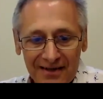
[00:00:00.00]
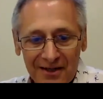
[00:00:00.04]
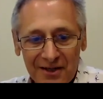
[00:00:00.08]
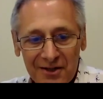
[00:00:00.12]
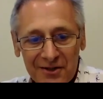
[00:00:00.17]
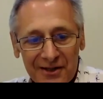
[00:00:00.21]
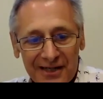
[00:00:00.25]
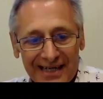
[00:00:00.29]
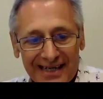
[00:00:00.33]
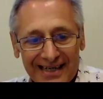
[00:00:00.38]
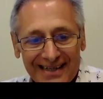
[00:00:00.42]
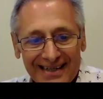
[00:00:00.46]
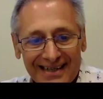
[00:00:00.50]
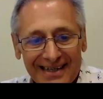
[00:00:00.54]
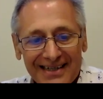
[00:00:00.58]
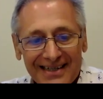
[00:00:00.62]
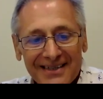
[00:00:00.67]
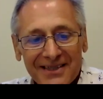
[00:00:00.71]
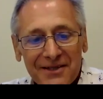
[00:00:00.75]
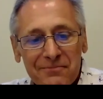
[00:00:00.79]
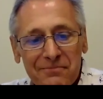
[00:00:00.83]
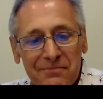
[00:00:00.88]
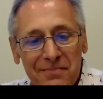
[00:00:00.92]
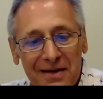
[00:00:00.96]
Okay,
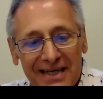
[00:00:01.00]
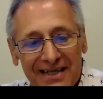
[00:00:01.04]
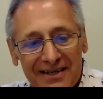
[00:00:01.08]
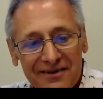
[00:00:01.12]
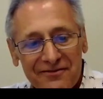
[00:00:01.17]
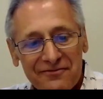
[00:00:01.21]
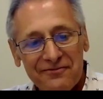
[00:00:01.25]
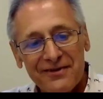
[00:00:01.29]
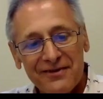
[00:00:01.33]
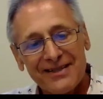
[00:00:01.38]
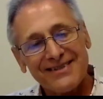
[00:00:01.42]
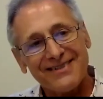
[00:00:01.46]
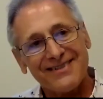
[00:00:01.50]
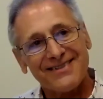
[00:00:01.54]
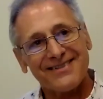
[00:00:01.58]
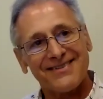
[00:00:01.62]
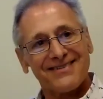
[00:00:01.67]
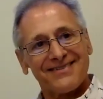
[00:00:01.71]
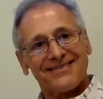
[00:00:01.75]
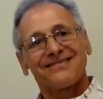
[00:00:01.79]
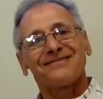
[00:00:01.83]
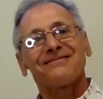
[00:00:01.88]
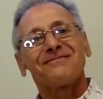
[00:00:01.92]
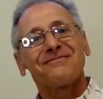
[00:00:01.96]
the
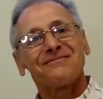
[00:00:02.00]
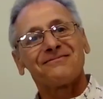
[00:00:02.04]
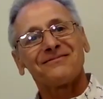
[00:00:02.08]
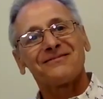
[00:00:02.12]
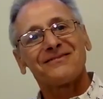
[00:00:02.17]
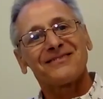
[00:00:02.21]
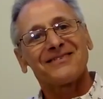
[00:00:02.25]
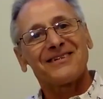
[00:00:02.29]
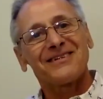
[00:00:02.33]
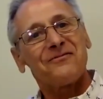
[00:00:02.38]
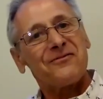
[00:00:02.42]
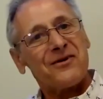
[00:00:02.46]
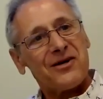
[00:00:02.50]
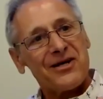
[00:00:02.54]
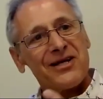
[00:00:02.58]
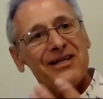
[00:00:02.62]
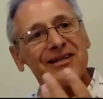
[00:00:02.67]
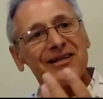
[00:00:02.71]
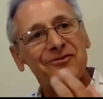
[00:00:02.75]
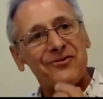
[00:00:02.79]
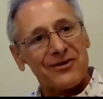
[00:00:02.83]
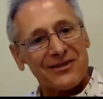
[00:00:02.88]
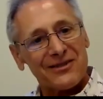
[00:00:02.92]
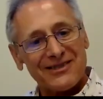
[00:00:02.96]
benefits are
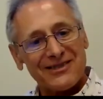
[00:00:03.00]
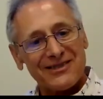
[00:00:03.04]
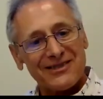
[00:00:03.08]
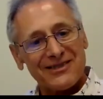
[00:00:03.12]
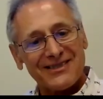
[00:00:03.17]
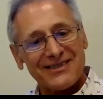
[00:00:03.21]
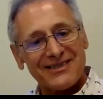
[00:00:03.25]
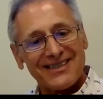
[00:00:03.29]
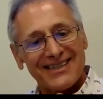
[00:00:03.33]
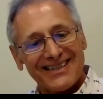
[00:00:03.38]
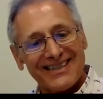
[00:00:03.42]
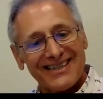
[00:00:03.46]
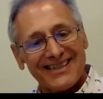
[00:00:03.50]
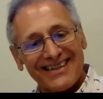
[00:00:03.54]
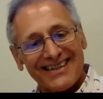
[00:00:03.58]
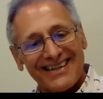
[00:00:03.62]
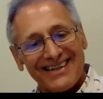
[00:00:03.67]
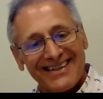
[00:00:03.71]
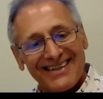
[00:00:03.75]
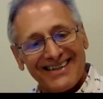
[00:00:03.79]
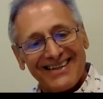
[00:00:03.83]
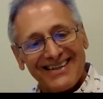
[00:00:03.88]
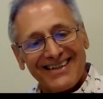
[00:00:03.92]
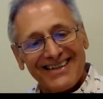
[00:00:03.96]
very interesting.
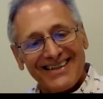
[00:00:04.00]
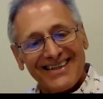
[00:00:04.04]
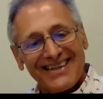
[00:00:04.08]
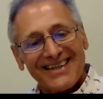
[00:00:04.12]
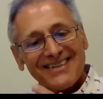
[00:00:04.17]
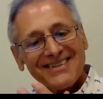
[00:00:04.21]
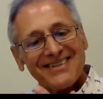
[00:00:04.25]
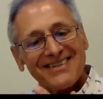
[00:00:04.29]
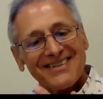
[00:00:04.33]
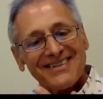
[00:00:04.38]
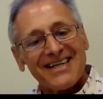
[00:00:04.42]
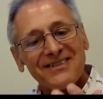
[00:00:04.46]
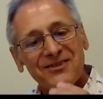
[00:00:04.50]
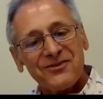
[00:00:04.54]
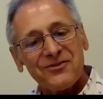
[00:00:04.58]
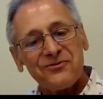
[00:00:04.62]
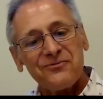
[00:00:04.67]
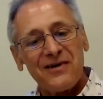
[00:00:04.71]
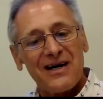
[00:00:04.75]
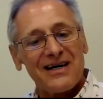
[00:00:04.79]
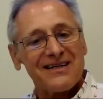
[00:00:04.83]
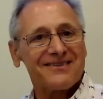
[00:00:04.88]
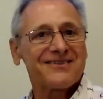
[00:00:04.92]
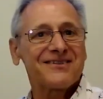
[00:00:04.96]
Access to
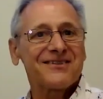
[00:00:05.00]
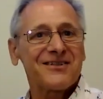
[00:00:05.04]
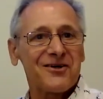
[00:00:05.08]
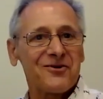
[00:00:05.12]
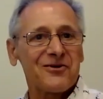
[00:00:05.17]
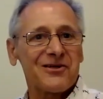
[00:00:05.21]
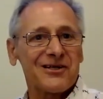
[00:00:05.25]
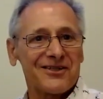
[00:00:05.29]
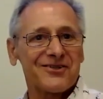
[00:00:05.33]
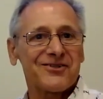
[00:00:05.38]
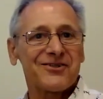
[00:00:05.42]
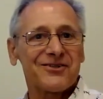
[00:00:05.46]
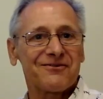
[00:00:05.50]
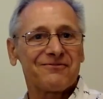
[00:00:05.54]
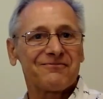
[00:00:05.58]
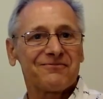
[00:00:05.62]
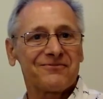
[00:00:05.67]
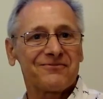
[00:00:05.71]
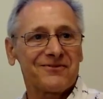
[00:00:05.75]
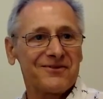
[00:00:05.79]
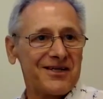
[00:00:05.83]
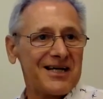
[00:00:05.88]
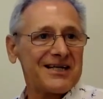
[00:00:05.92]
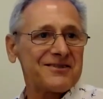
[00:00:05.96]
vast knowledge.
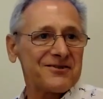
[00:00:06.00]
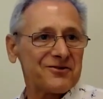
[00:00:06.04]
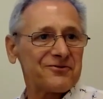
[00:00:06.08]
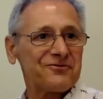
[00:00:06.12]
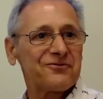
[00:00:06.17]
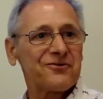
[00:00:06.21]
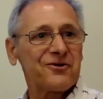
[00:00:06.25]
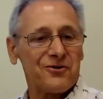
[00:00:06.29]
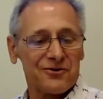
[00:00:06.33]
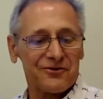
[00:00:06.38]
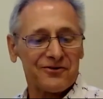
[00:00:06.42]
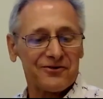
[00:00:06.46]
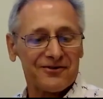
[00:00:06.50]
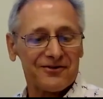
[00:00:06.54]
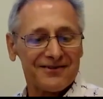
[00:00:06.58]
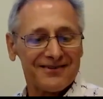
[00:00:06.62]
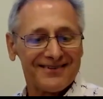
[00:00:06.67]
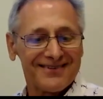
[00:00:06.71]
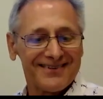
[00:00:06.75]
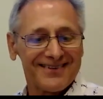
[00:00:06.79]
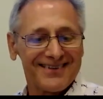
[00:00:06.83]
Yes, of course.